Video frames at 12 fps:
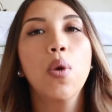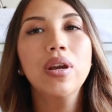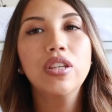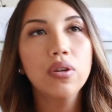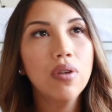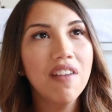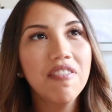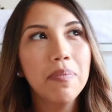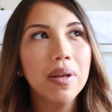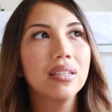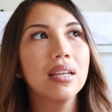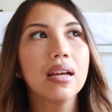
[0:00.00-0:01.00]
we do have a
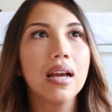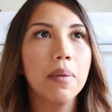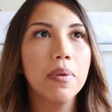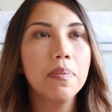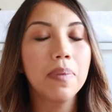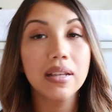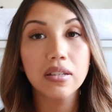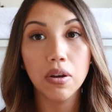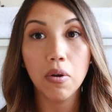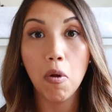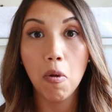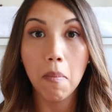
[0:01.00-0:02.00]
built-in cupboard, but it's
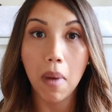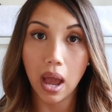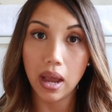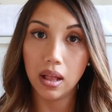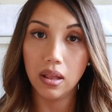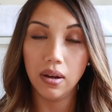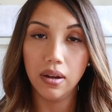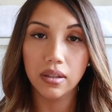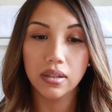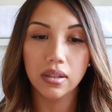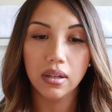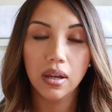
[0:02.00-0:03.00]
got all my
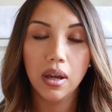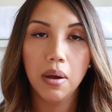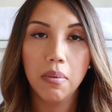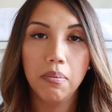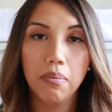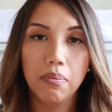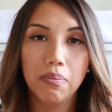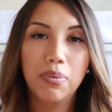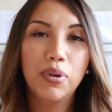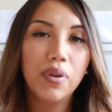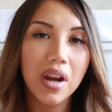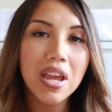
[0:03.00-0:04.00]
clothes
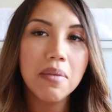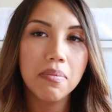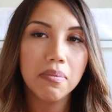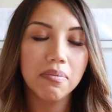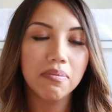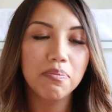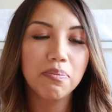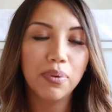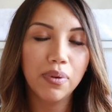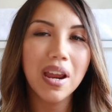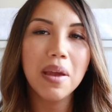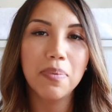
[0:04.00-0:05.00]
pre
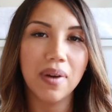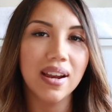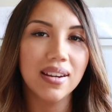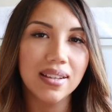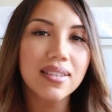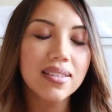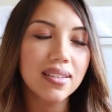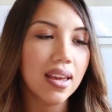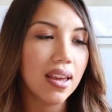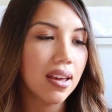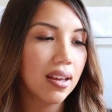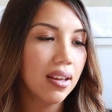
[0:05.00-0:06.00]

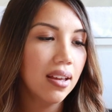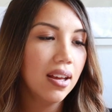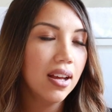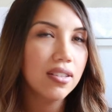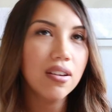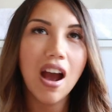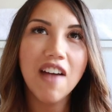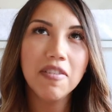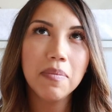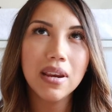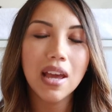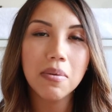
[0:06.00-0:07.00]
pre-pregnancy, so I
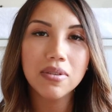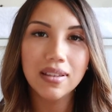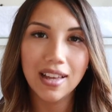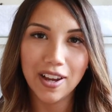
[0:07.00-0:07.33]
haven't been able to